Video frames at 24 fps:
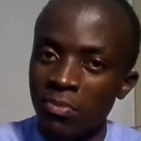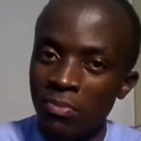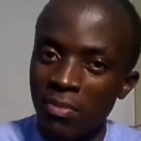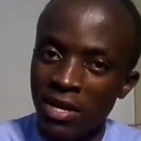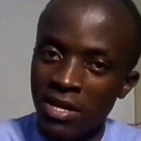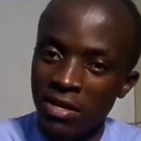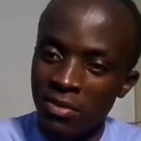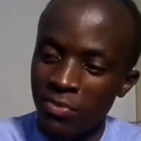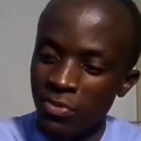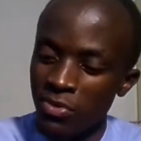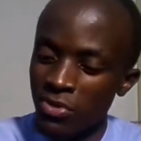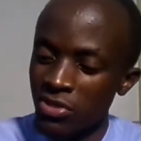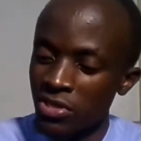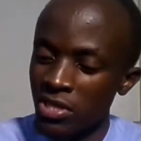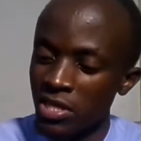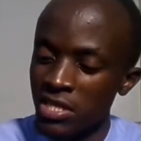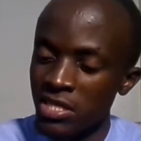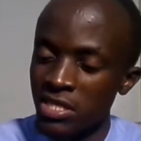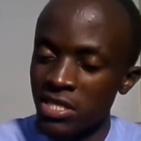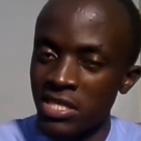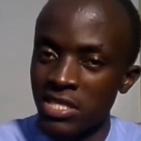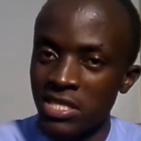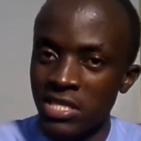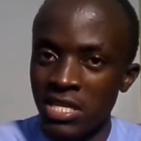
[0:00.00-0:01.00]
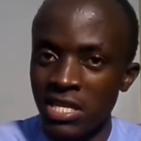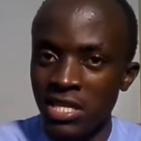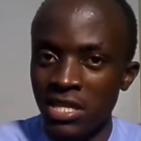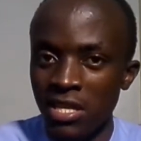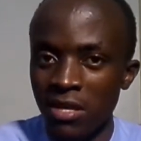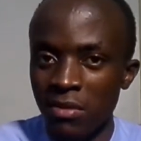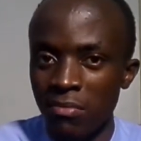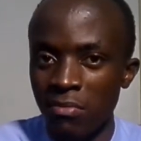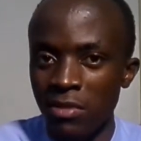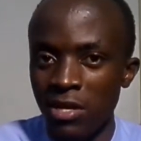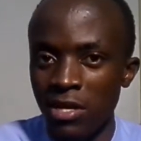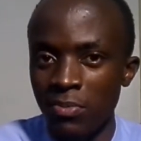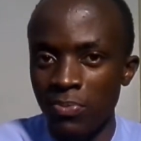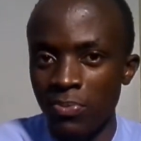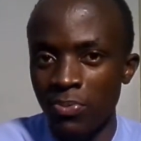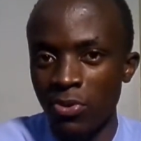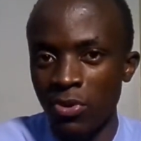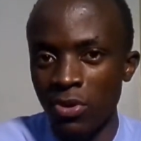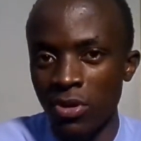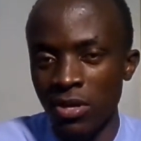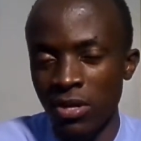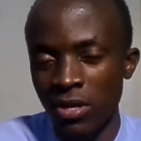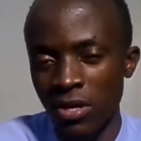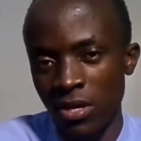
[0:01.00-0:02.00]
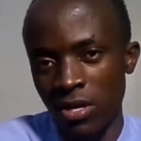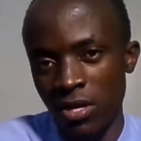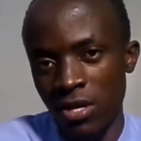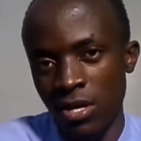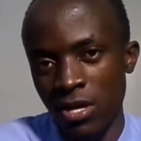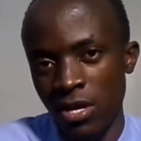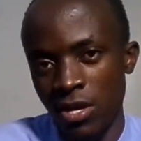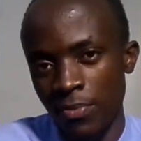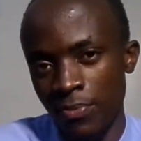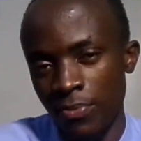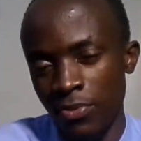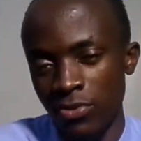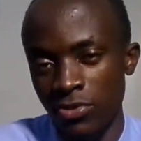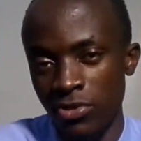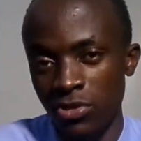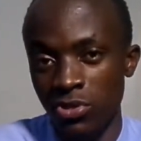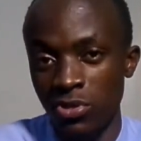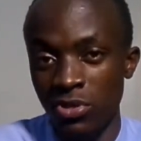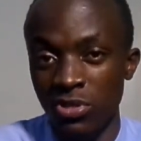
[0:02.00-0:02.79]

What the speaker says: but in most cases in the mid-prone position.